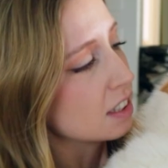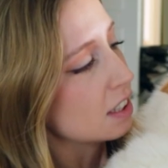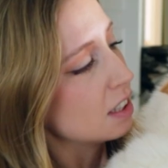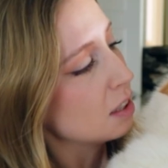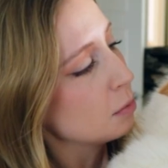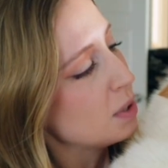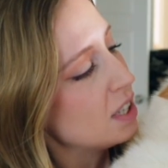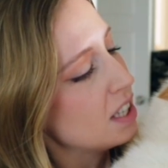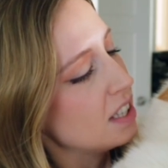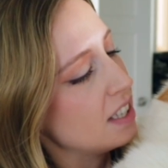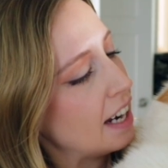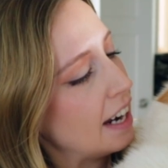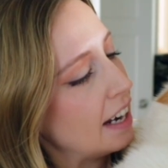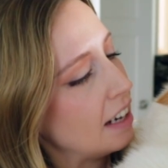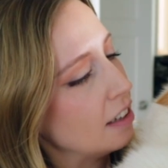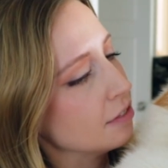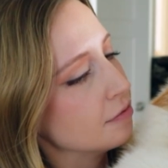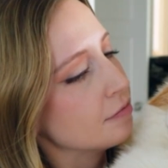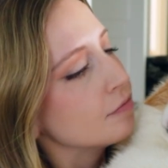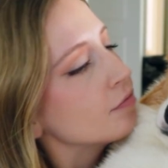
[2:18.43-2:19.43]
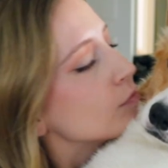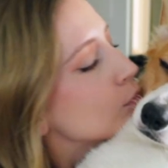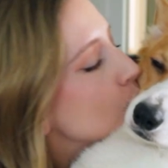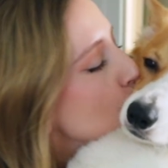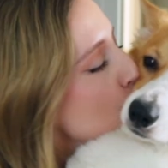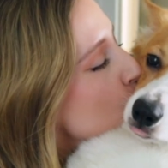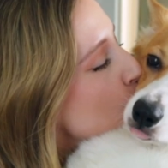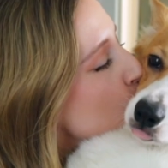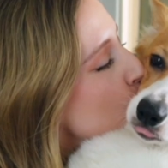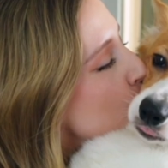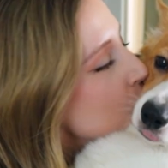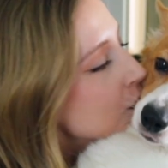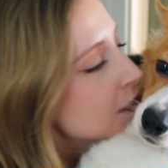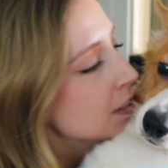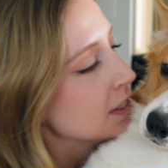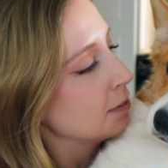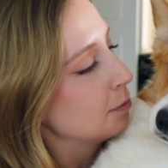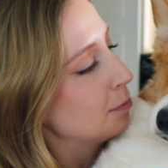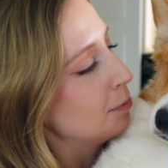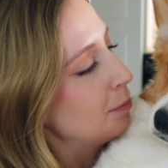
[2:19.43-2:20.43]
gonna be a day.
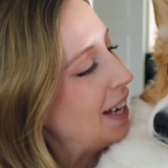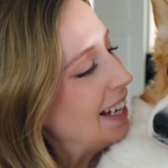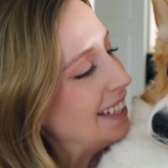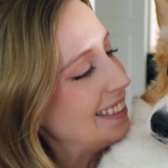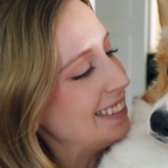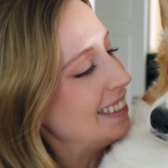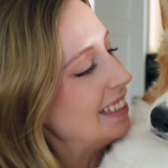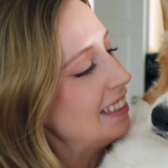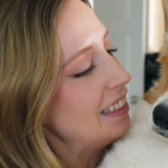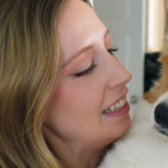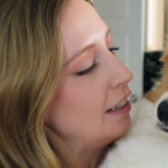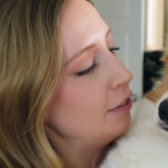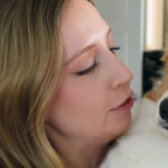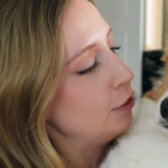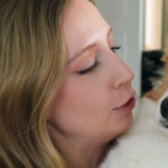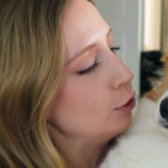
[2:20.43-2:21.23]
I still love